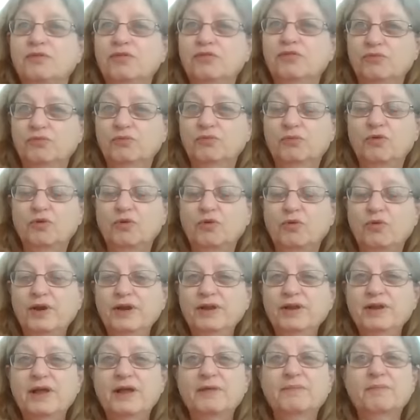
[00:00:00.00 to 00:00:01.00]
withdraw
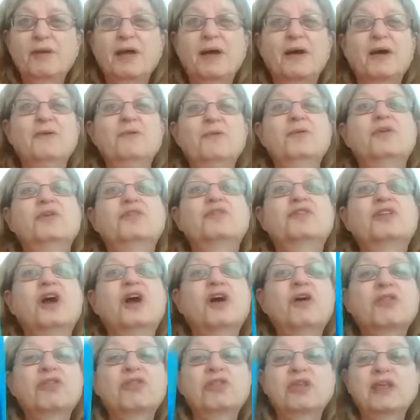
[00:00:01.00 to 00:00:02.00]
in and go
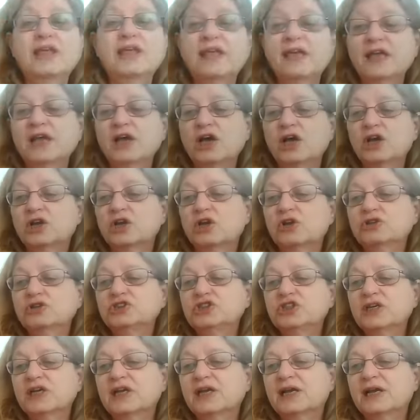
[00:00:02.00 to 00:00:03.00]
start thinking
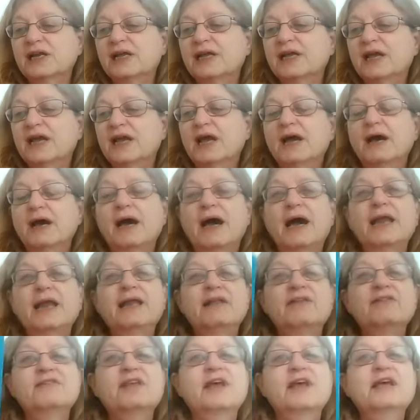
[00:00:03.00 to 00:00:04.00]
logically. And
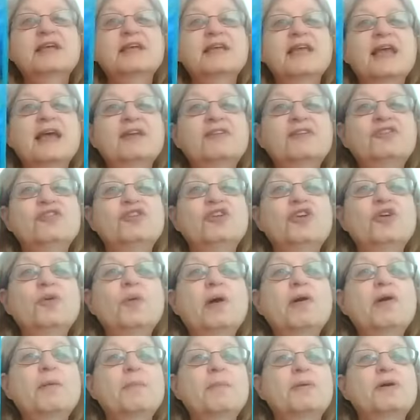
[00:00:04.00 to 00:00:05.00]
it's saying, yes,
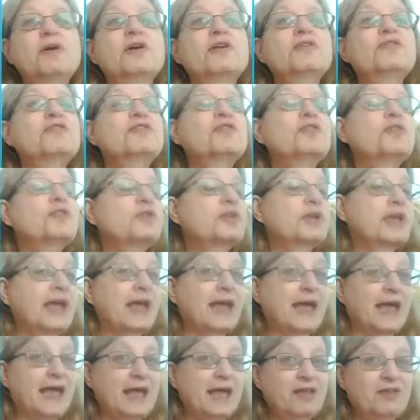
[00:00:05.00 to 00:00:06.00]
you are a person who
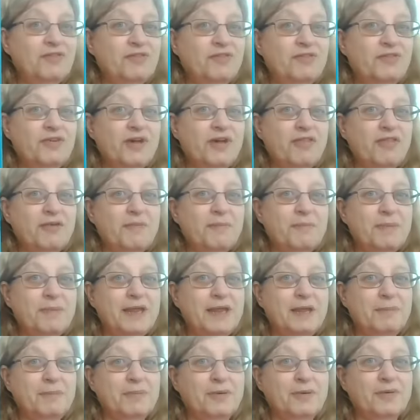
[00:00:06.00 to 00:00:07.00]
cares for other
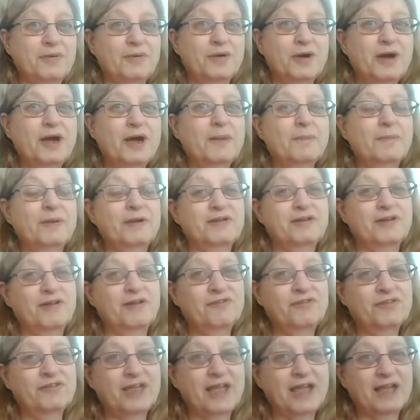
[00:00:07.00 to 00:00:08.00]
people, but
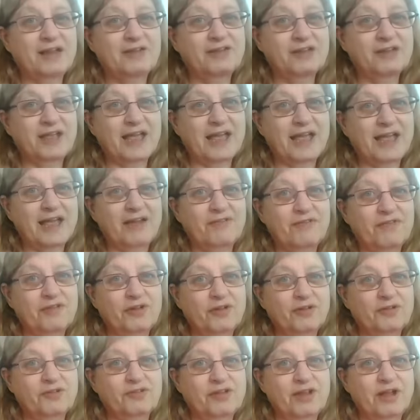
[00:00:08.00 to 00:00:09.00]
don't forget to care
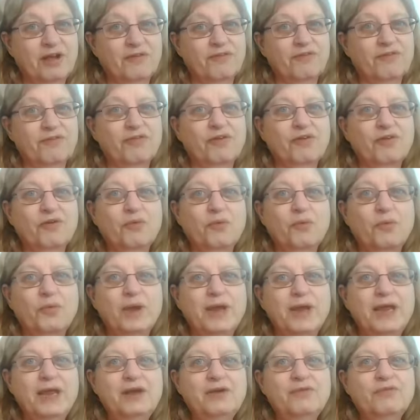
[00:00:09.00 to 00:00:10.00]
for yourself. The
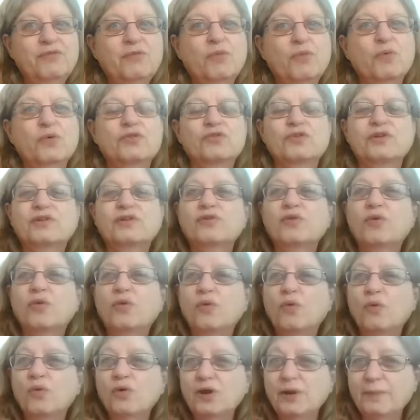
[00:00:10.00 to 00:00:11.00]
Queen of Water is
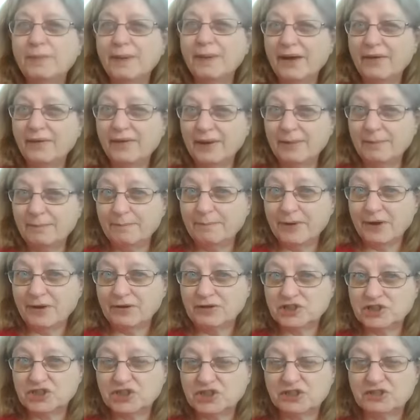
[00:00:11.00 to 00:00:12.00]
all about
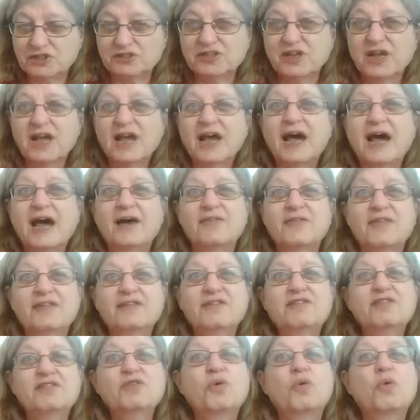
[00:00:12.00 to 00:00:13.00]
emotions, and
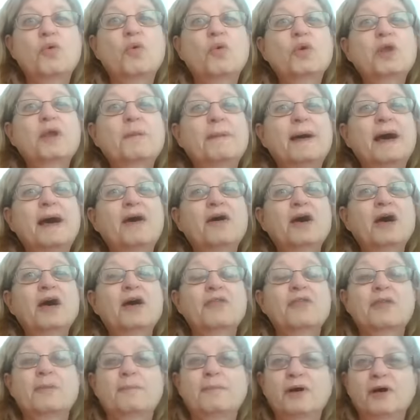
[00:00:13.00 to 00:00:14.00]
this is all about
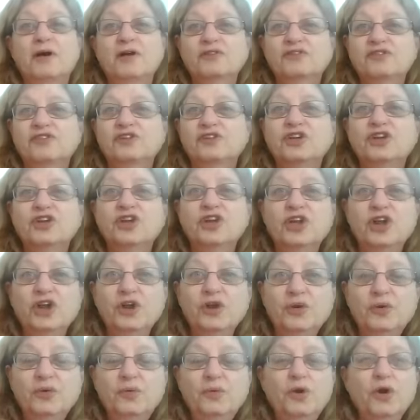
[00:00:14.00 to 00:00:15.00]
the person,
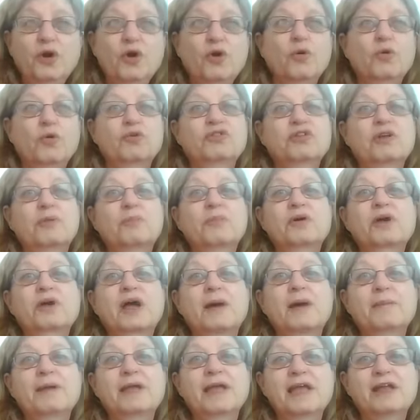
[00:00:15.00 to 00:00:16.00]
you or someone
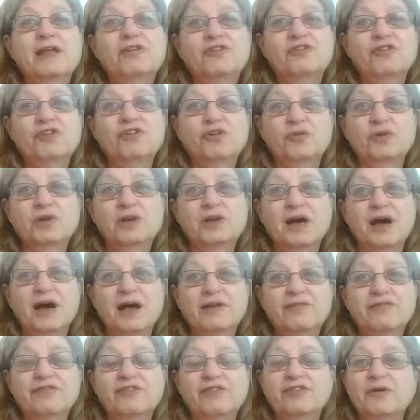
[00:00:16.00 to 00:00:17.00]
coming into your
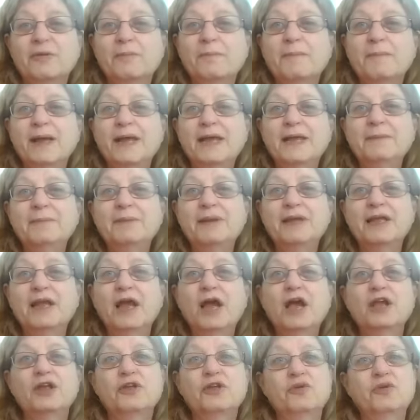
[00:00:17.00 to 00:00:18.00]
life. So maybe
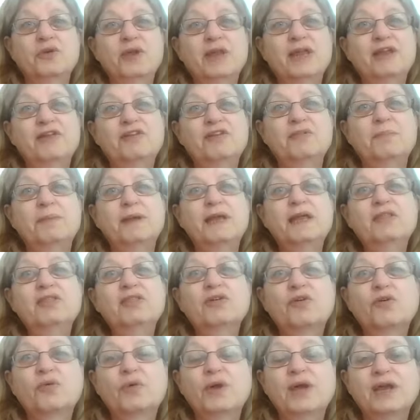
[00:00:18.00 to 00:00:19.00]
you need to be
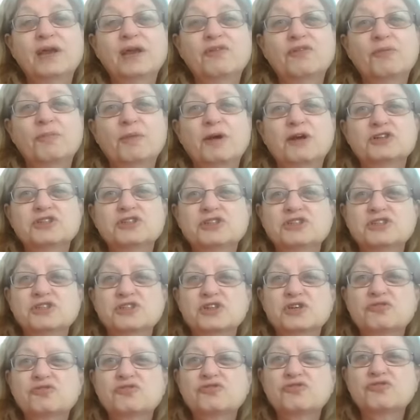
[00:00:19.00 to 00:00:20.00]
the Queen of
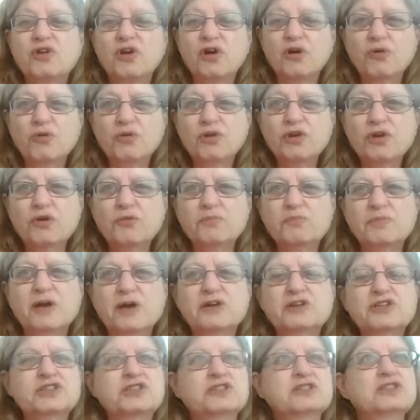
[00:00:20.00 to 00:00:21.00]
Emotions, control your
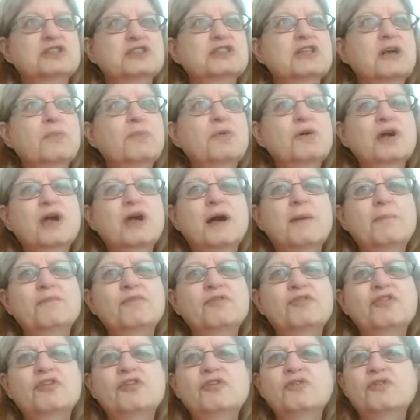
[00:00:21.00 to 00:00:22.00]
emotions. Someone
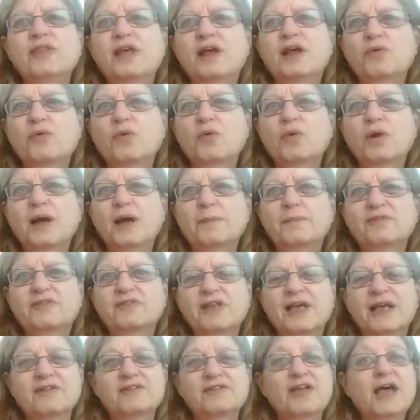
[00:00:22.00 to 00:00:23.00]
comes to you and they're all
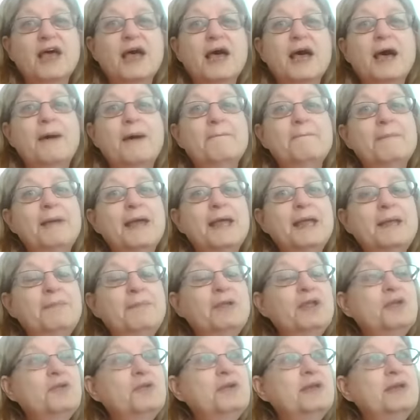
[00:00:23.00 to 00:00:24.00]
upset, and
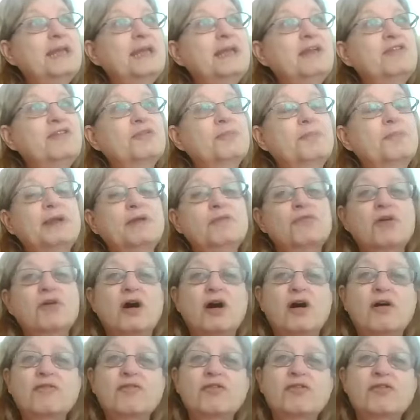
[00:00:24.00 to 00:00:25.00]
maybe you need to be,
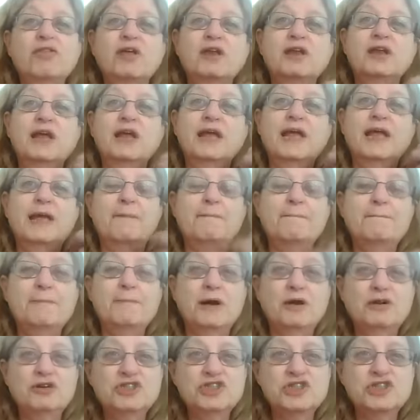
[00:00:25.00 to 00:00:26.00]
rather than
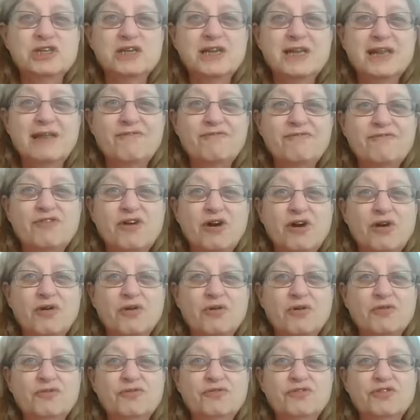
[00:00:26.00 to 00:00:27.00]
emotionally
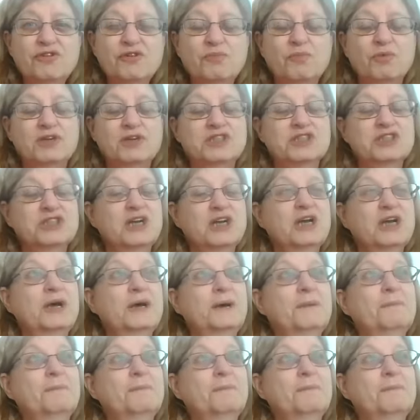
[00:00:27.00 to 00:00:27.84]
involved, which